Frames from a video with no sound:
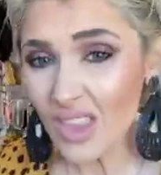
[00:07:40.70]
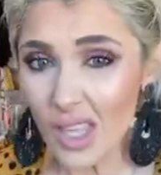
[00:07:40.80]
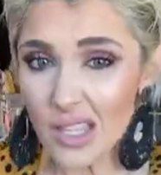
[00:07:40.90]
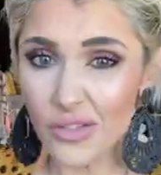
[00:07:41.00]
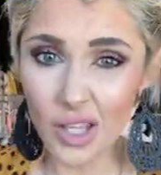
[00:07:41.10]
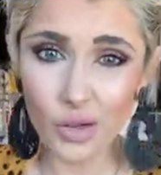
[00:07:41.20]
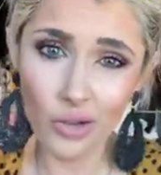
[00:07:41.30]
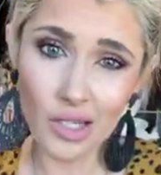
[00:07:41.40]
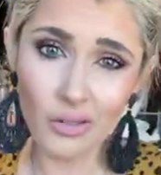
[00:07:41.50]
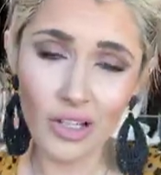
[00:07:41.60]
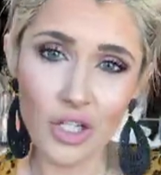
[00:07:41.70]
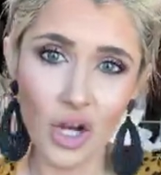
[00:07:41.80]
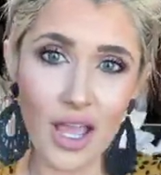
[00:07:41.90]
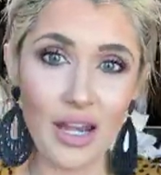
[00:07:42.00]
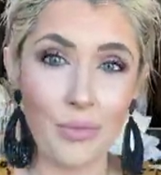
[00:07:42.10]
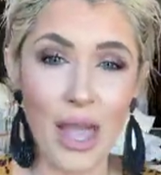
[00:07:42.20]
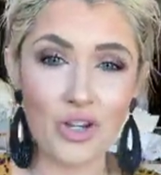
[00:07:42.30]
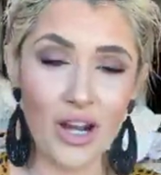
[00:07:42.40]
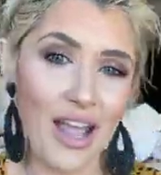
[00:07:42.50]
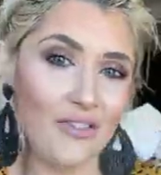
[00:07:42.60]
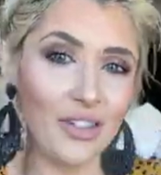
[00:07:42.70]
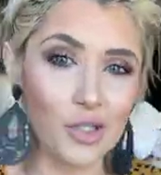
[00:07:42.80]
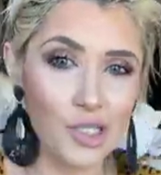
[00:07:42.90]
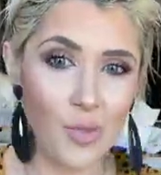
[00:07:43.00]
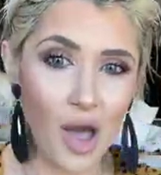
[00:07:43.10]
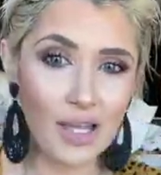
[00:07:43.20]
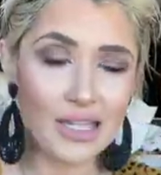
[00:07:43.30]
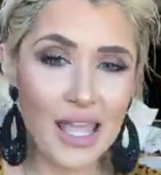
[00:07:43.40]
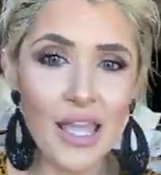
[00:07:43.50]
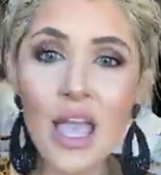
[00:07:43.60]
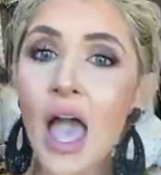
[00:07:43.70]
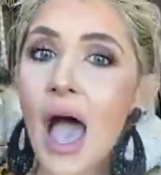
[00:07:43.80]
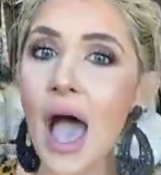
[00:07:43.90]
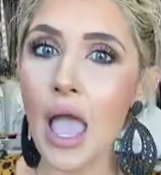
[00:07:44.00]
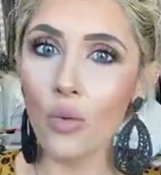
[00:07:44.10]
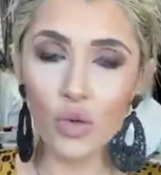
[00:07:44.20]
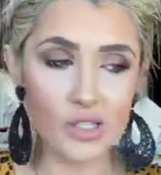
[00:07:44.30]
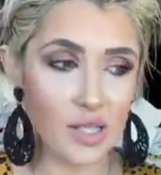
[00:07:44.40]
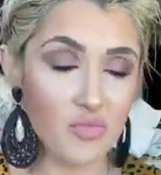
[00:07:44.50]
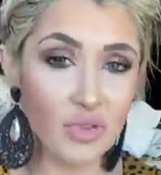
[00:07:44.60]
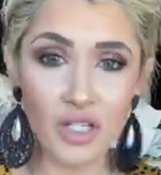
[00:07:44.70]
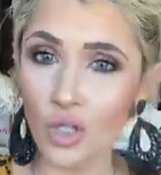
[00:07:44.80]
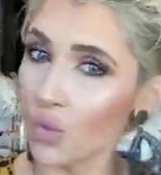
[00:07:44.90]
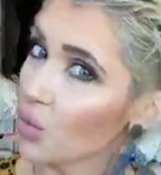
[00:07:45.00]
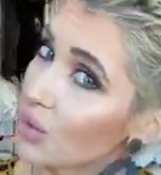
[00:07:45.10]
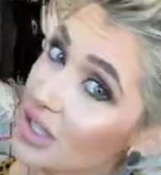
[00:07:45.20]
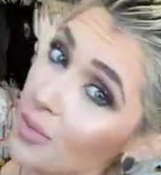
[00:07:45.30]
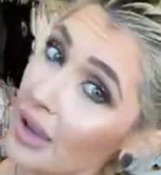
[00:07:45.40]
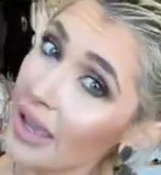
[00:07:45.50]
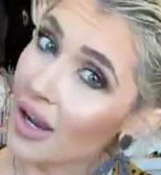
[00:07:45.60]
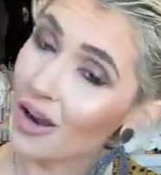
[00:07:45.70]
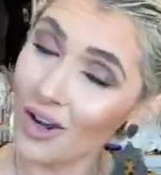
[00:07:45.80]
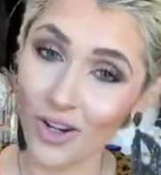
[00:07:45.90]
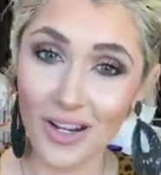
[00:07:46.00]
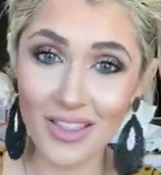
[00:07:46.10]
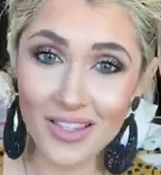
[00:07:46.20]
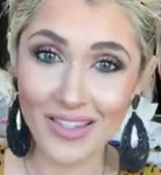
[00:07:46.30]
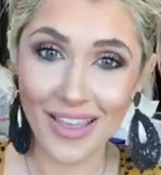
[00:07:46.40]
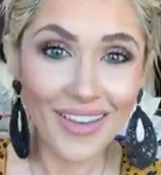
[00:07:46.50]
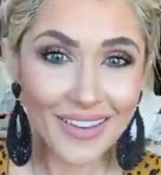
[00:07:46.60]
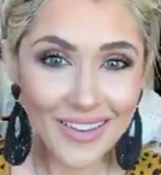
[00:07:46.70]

is feeling really, really dry and I'm trying to have a little spa day, I will simply just rinse my hair underneath the sink